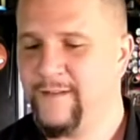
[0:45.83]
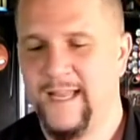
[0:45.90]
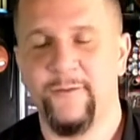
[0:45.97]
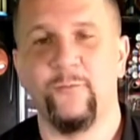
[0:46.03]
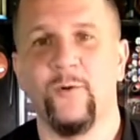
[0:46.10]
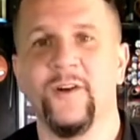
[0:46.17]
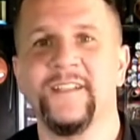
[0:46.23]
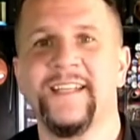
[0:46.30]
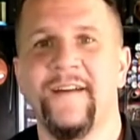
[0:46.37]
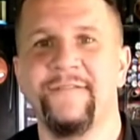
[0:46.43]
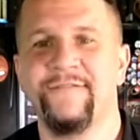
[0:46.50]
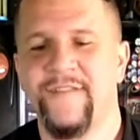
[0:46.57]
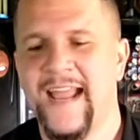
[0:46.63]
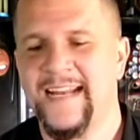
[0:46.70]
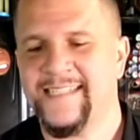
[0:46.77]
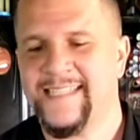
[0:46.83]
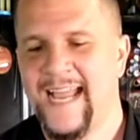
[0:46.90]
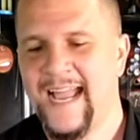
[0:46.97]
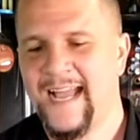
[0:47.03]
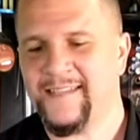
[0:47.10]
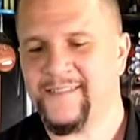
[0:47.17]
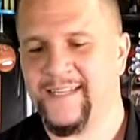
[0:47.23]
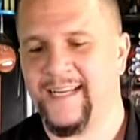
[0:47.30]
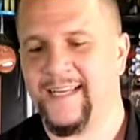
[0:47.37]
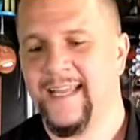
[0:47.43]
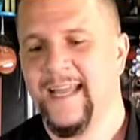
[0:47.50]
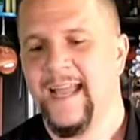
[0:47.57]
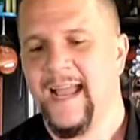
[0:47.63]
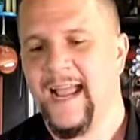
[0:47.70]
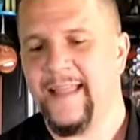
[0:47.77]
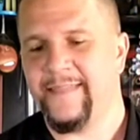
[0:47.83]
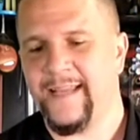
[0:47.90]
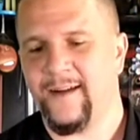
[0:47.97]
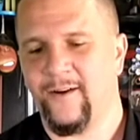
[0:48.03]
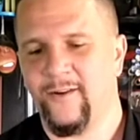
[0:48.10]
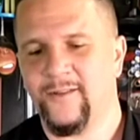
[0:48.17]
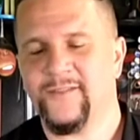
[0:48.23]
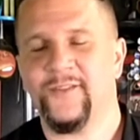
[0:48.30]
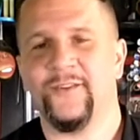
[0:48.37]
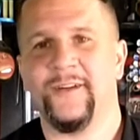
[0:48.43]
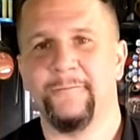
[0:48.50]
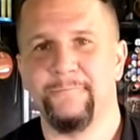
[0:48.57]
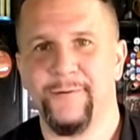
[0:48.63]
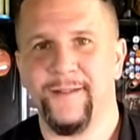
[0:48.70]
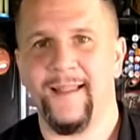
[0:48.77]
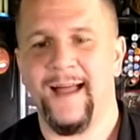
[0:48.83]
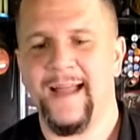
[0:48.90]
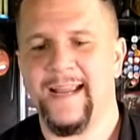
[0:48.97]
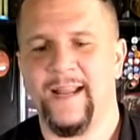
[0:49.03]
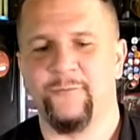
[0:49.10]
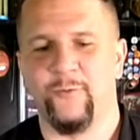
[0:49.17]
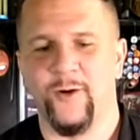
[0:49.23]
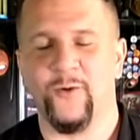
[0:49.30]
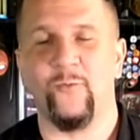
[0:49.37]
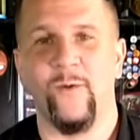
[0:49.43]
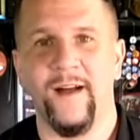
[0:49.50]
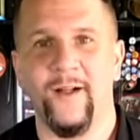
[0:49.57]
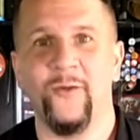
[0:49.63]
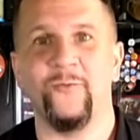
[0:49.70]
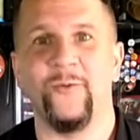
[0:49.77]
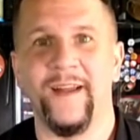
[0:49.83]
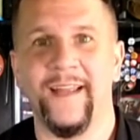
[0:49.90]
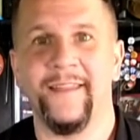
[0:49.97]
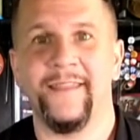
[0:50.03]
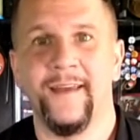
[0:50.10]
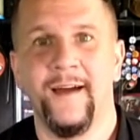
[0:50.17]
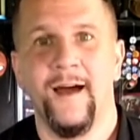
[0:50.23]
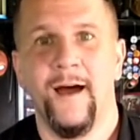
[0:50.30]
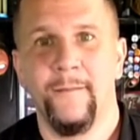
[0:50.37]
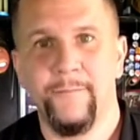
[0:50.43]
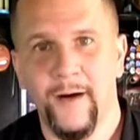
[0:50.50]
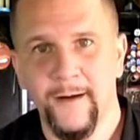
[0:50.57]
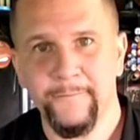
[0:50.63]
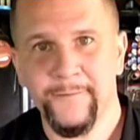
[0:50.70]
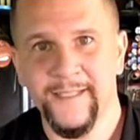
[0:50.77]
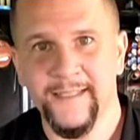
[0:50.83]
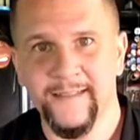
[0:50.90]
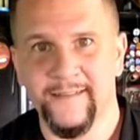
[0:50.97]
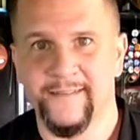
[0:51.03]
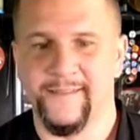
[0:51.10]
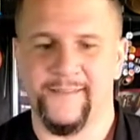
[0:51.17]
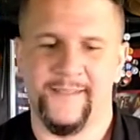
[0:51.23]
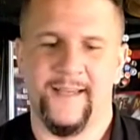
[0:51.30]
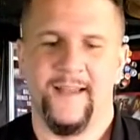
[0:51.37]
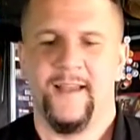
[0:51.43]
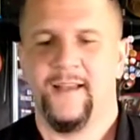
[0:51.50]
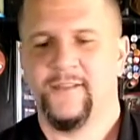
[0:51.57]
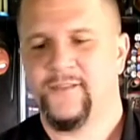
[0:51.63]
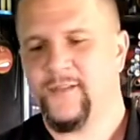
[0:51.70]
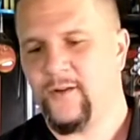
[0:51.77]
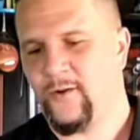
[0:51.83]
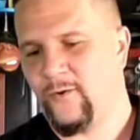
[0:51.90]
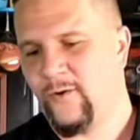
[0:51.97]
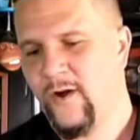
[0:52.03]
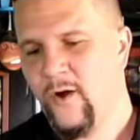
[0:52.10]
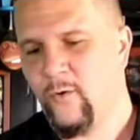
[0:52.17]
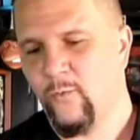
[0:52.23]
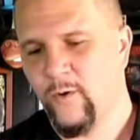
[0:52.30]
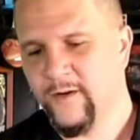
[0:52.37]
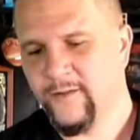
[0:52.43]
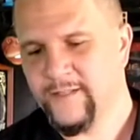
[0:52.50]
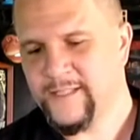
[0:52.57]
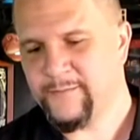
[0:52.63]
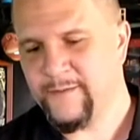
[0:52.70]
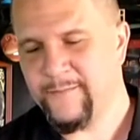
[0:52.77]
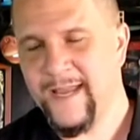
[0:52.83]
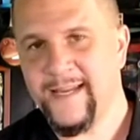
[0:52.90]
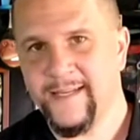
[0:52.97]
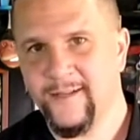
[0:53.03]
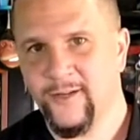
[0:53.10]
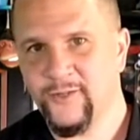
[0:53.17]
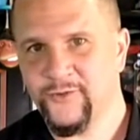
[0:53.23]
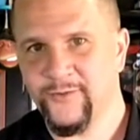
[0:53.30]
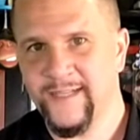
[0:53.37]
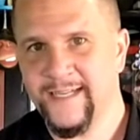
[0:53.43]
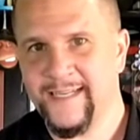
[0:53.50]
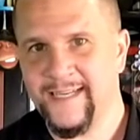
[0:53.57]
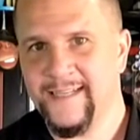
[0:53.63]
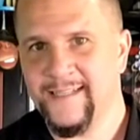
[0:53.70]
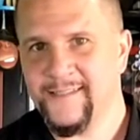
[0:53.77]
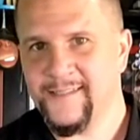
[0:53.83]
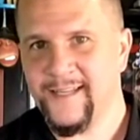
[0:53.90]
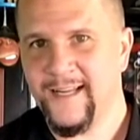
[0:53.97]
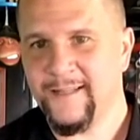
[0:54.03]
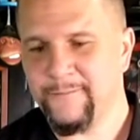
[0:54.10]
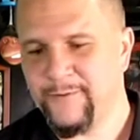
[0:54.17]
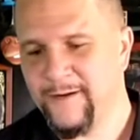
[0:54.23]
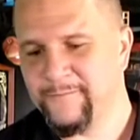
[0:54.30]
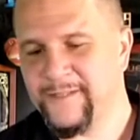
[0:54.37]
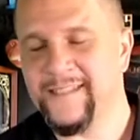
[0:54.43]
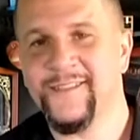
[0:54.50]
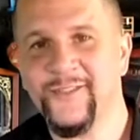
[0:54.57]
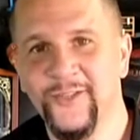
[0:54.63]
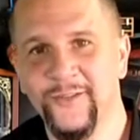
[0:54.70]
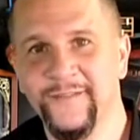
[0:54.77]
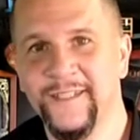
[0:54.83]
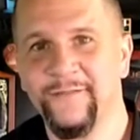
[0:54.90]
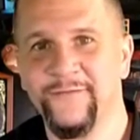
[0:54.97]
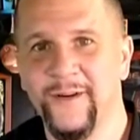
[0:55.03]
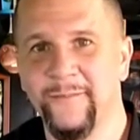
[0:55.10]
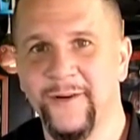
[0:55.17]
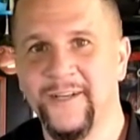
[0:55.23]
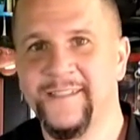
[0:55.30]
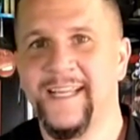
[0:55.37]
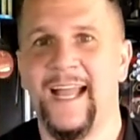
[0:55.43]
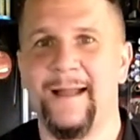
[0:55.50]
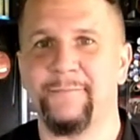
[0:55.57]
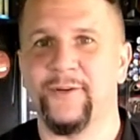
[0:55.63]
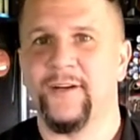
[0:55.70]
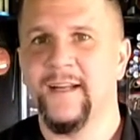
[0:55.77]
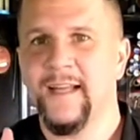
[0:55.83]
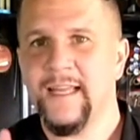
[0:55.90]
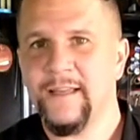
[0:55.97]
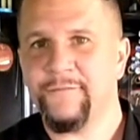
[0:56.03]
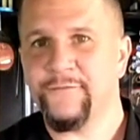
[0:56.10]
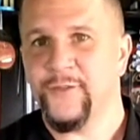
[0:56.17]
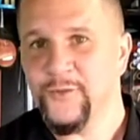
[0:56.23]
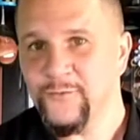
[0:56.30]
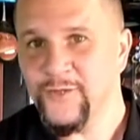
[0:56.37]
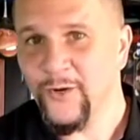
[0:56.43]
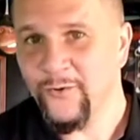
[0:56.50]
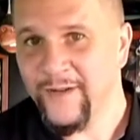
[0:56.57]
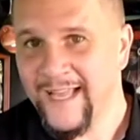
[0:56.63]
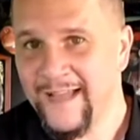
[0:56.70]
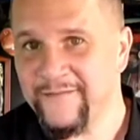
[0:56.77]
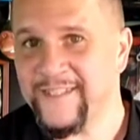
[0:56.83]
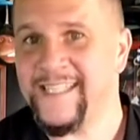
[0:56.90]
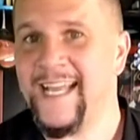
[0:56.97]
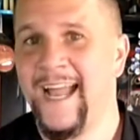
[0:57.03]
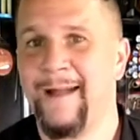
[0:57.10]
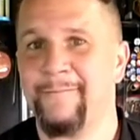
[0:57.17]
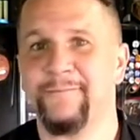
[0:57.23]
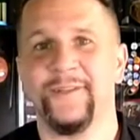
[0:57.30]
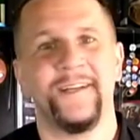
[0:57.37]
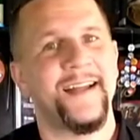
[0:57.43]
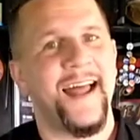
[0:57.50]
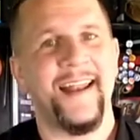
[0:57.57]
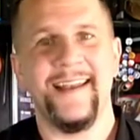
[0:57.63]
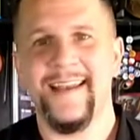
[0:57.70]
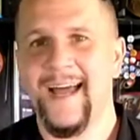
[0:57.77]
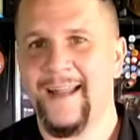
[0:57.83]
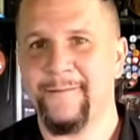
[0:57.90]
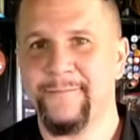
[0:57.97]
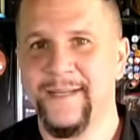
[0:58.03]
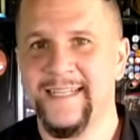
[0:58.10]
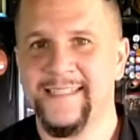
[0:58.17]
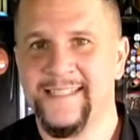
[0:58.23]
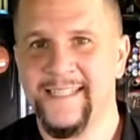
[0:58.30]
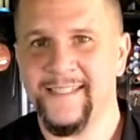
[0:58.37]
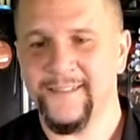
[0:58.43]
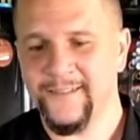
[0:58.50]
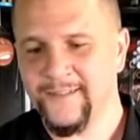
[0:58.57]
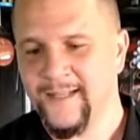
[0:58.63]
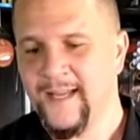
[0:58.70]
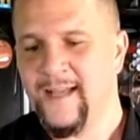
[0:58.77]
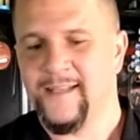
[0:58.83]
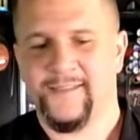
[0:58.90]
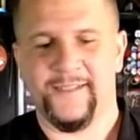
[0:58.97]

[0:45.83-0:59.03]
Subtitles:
It worked fantastic, and they also comply and work well with pumpkins. So we're going to be making our drink inside the pumpkin, serving it from our tapper. If you don't have a tapper, not a big deal.